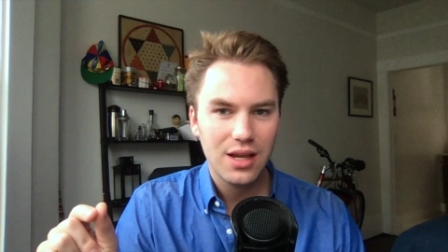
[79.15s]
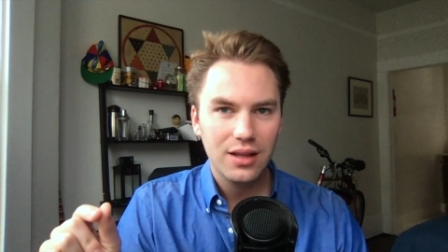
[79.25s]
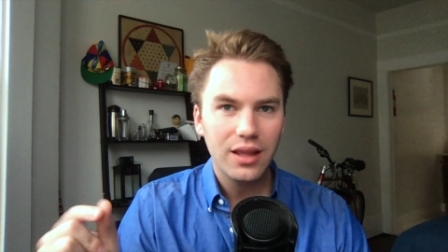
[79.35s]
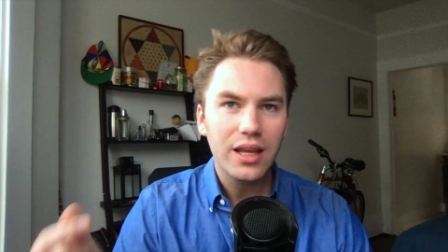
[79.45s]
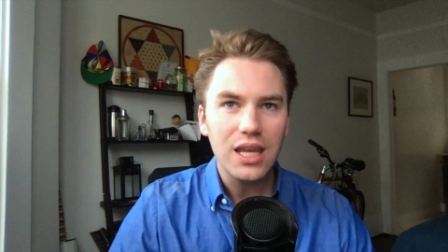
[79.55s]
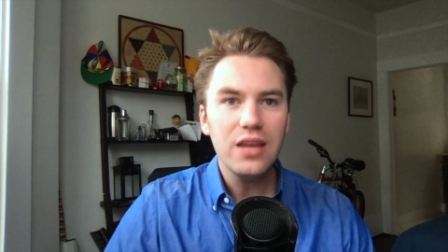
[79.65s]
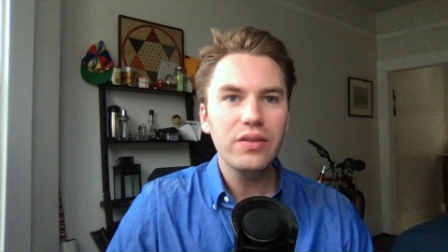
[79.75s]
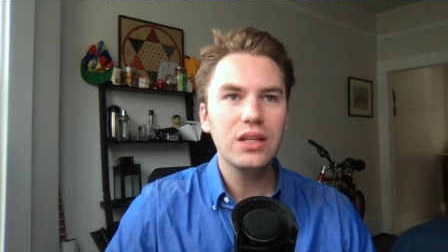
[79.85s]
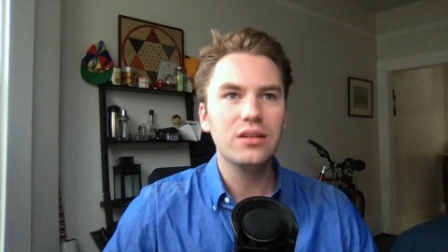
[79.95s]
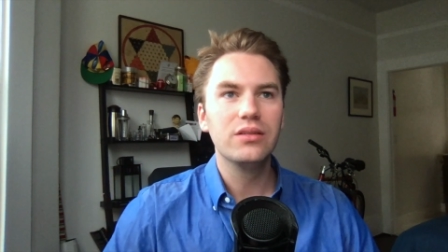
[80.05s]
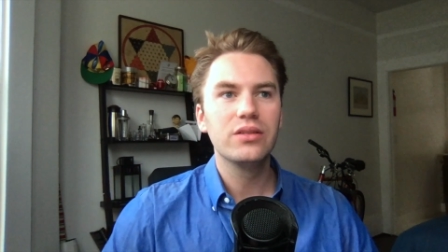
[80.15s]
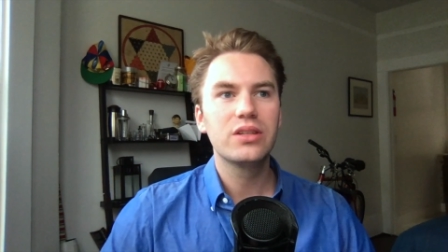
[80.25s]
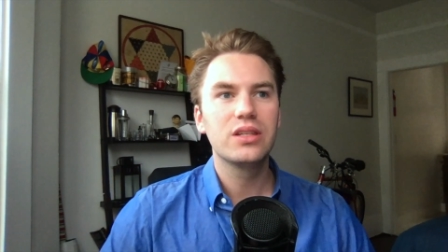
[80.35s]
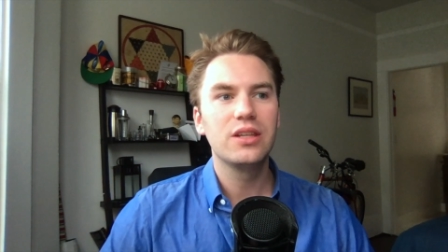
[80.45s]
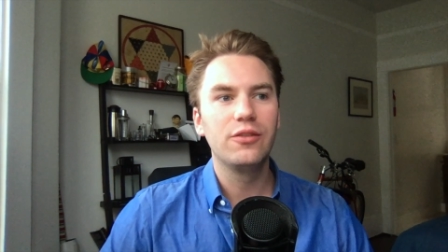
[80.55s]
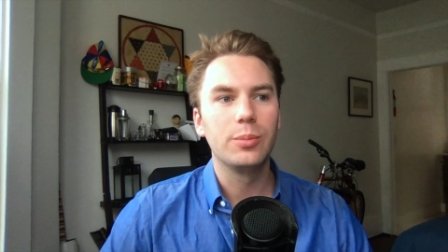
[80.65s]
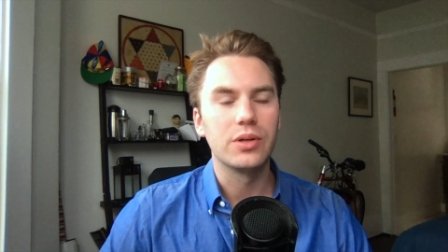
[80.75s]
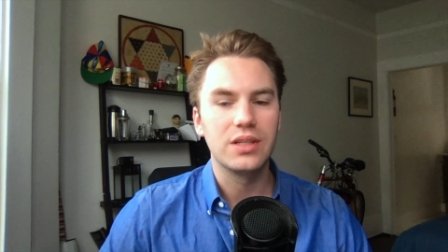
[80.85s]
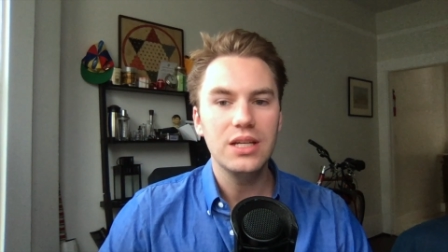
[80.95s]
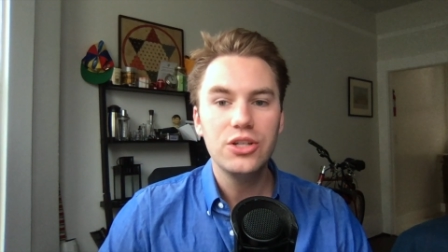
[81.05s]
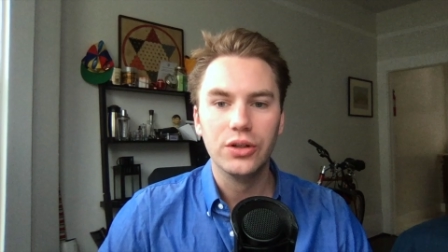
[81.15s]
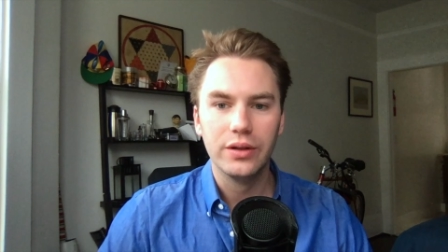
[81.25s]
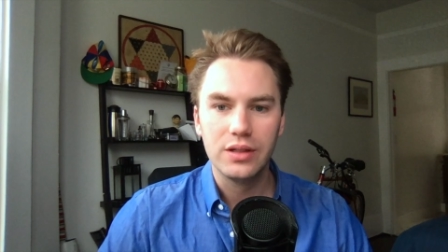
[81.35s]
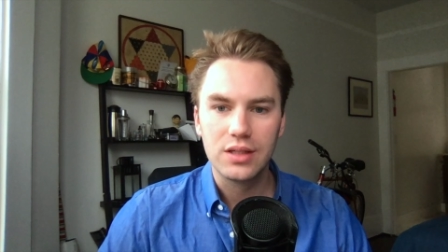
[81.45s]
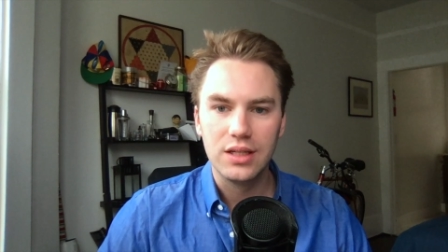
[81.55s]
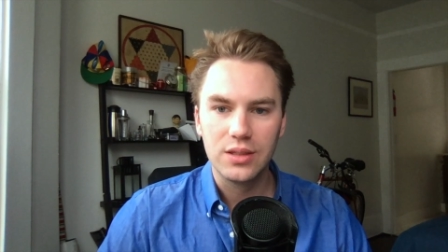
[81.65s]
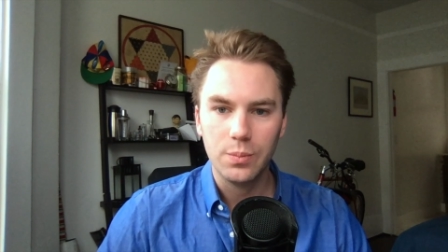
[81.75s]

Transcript: Like, even civil procedure is a